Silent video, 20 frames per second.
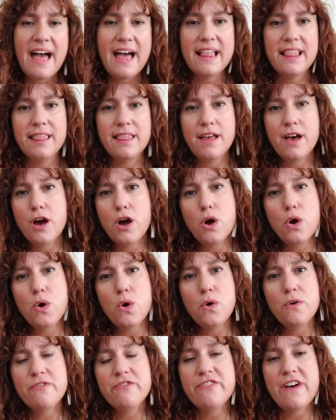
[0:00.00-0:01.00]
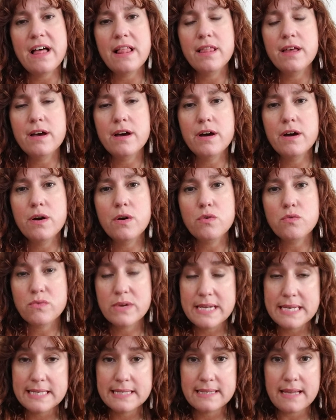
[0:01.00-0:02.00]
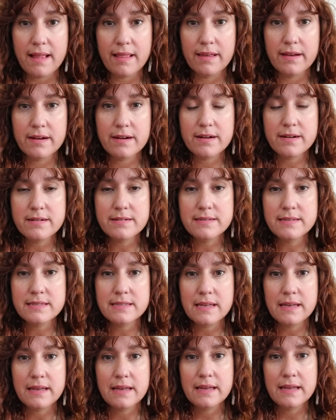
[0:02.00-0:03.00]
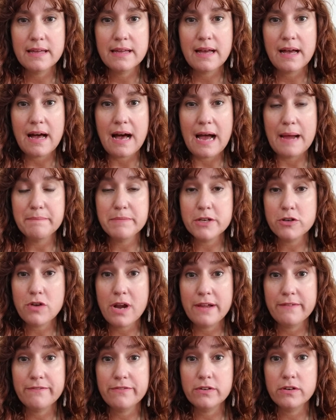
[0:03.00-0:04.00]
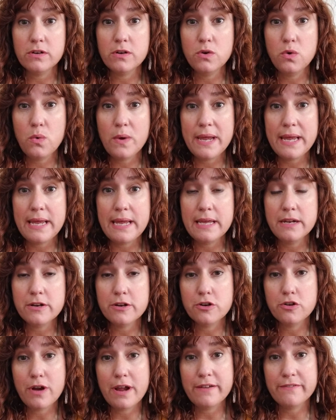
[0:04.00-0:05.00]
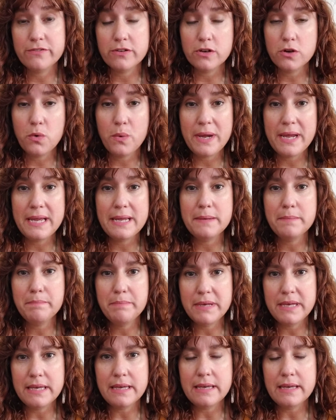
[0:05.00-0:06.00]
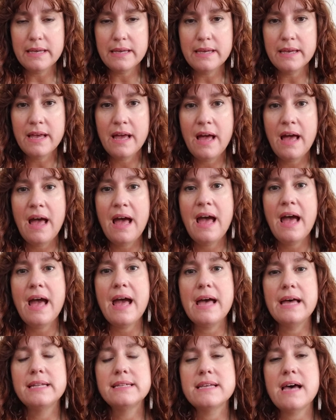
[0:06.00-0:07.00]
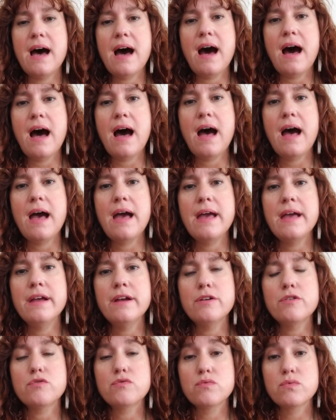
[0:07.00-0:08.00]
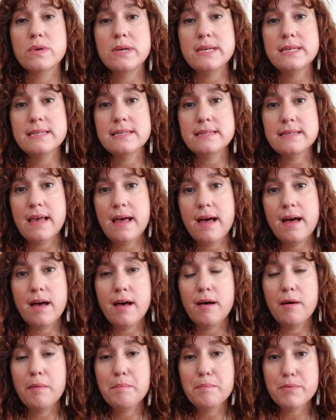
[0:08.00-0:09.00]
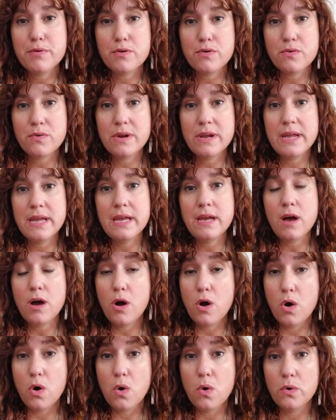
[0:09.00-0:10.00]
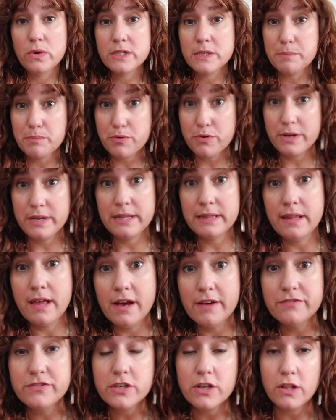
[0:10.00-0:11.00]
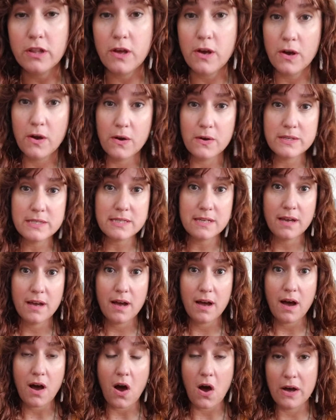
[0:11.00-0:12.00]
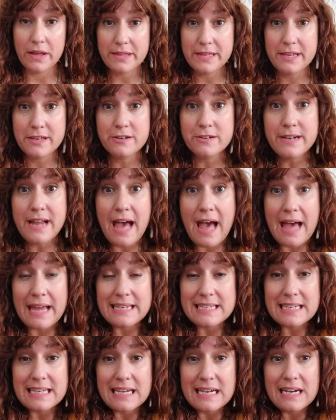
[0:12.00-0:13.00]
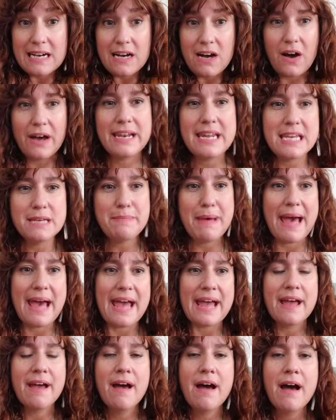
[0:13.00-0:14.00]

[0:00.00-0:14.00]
Hello, fellow resellers. I'm the Grateful Queen or Grateful Queen Bee, and I resell pre owned, pre loved clothes on the internet, on eBay.